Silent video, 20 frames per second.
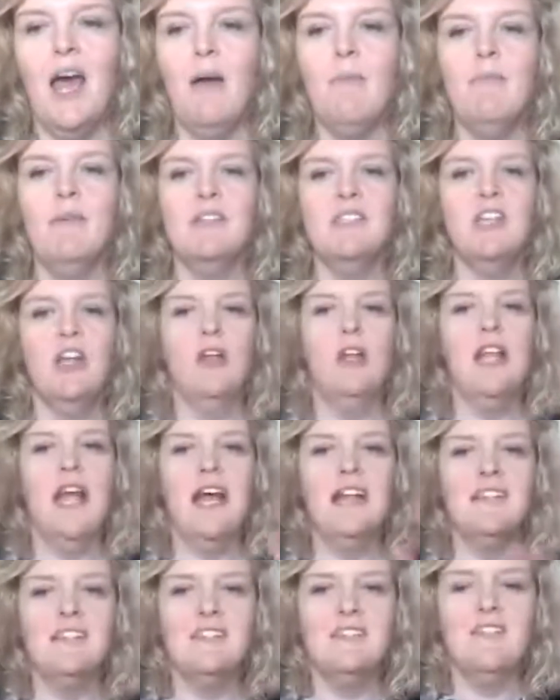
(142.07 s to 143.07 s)
So
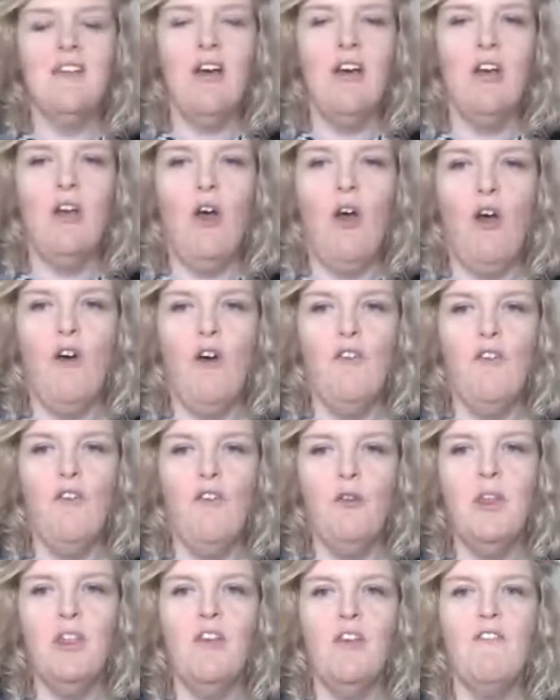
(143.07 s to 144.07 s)
let's start off
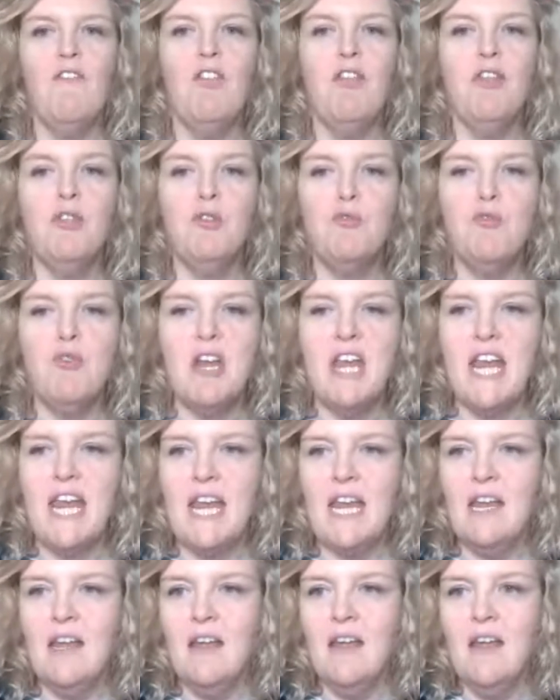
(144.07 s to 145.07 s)
with
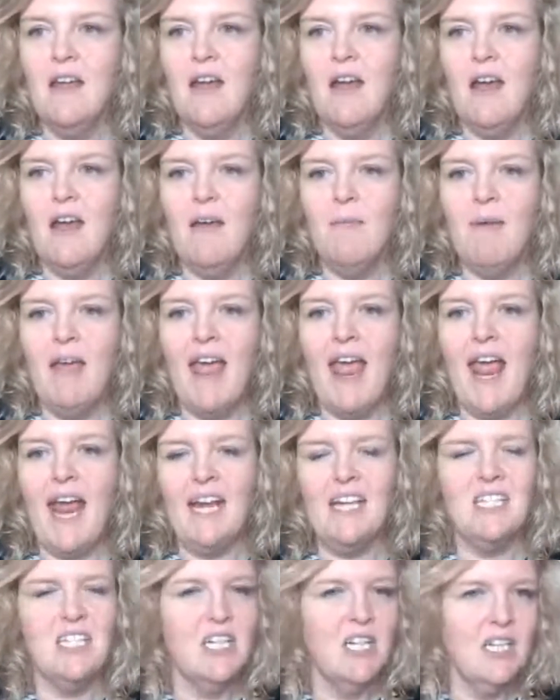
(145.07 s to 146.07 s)
three
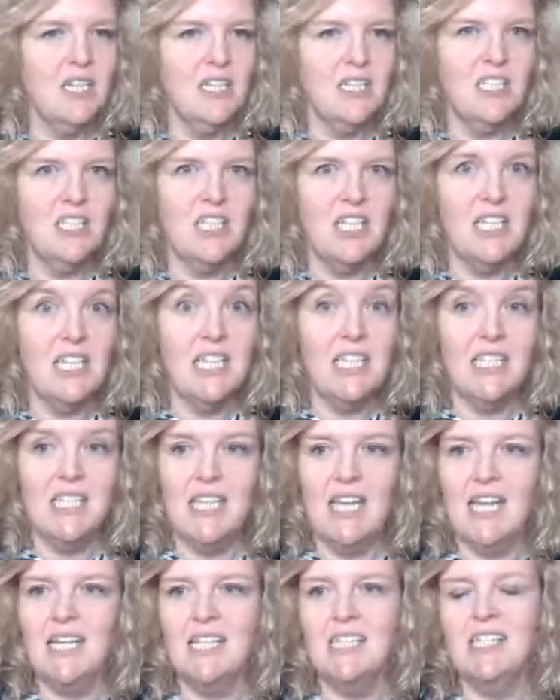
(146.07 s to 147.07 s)
excellent
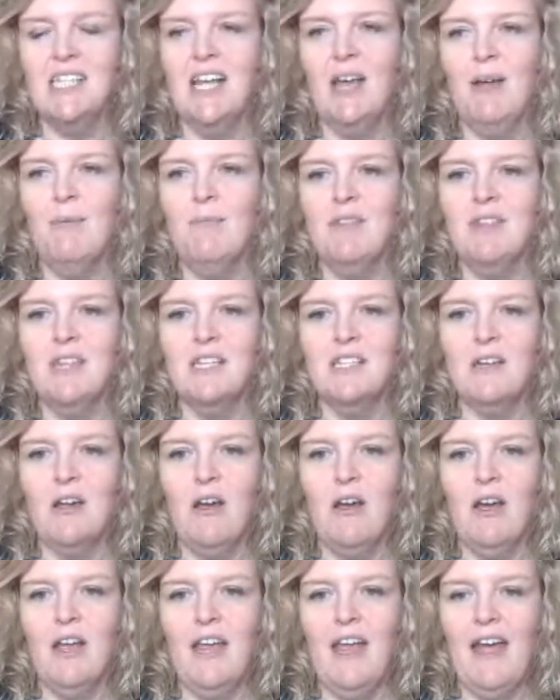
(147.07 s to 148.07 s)
statistics that
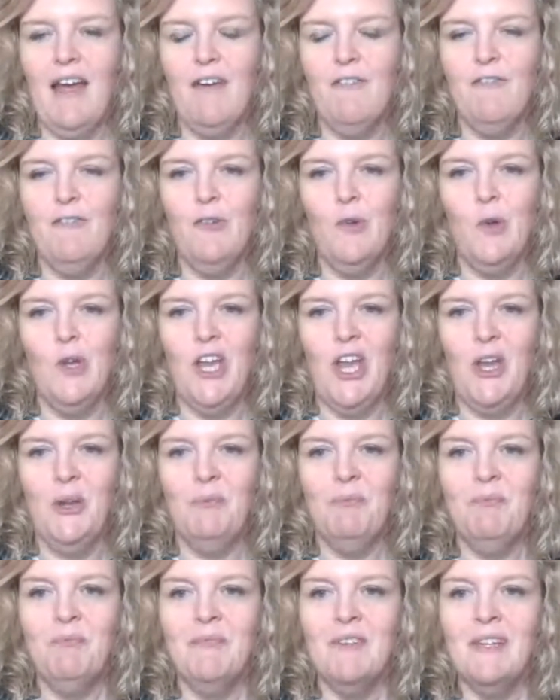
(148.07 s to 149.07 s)
I have for you.